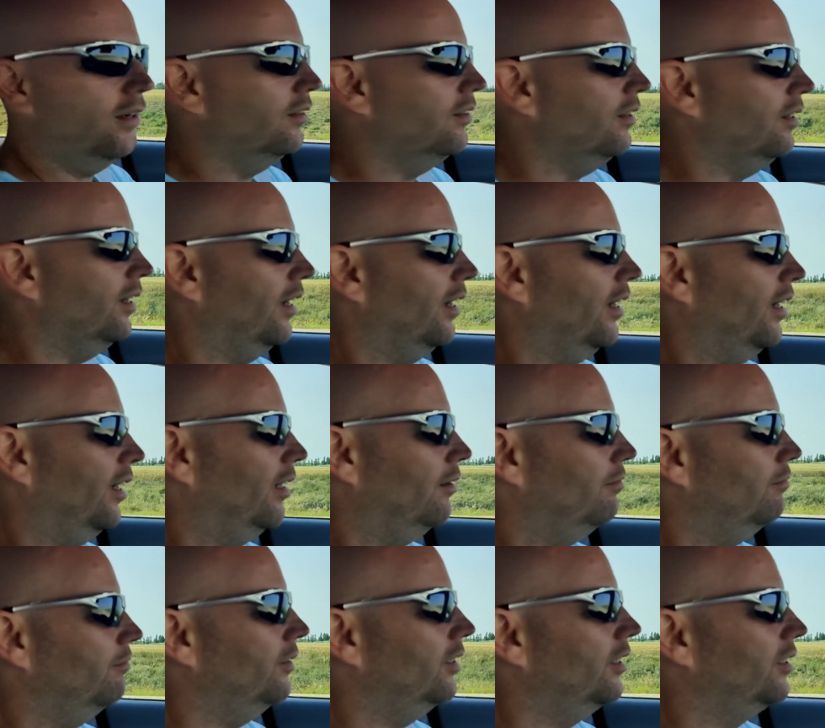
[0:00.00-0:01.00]

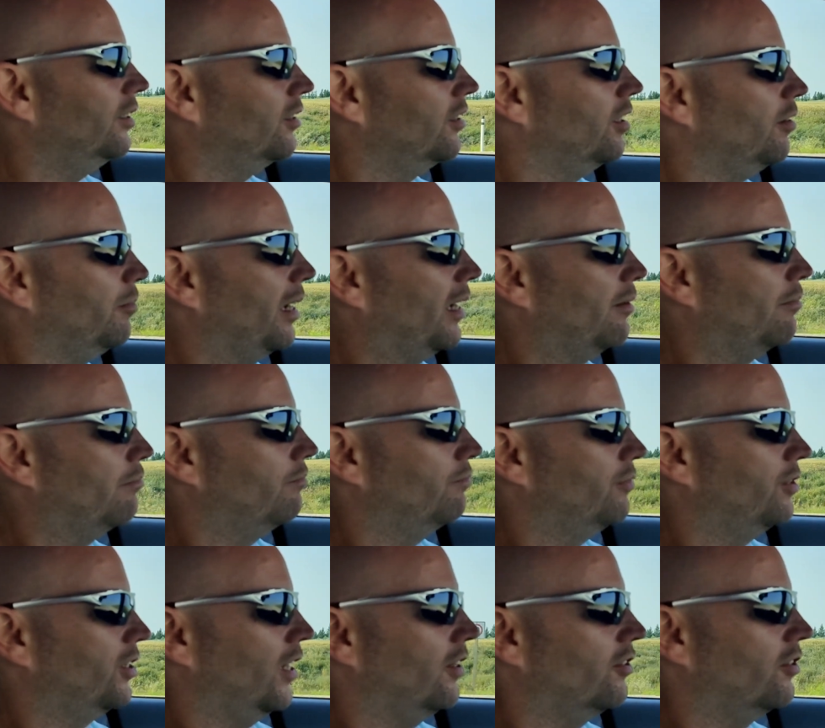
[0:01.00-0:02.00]
It just didn't make
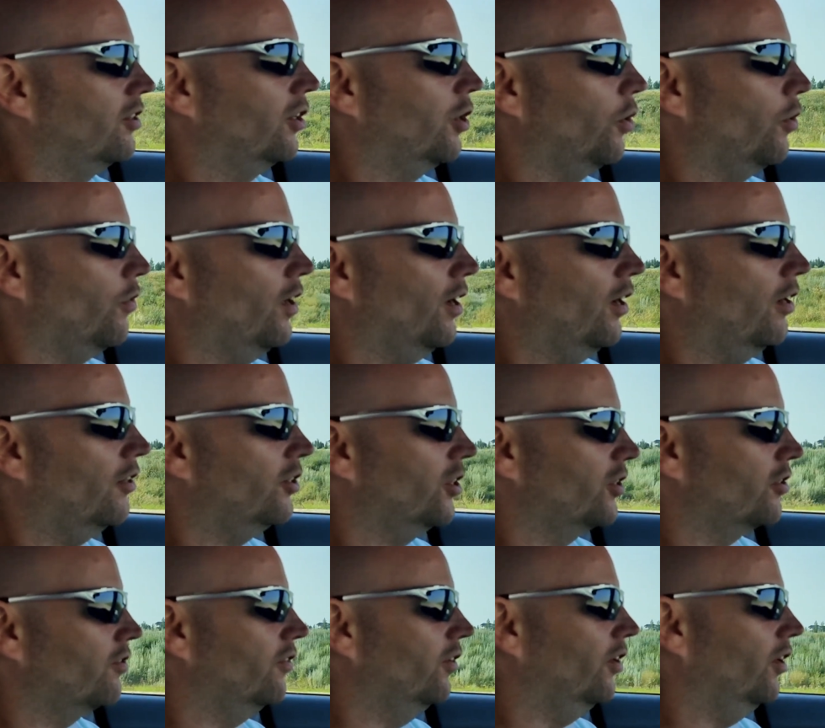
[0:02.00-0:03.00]
sense to go there
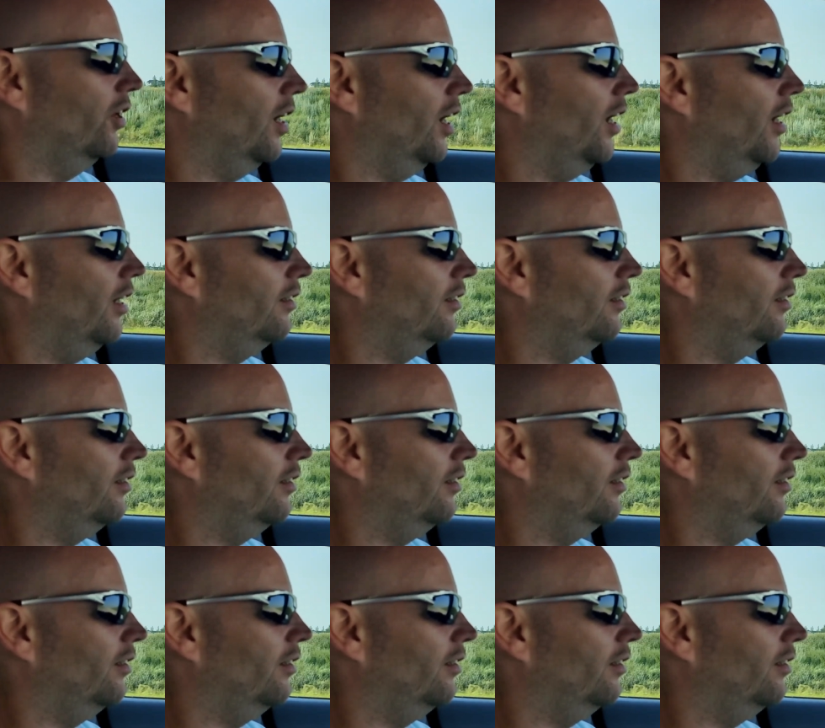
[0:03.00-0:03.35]
just for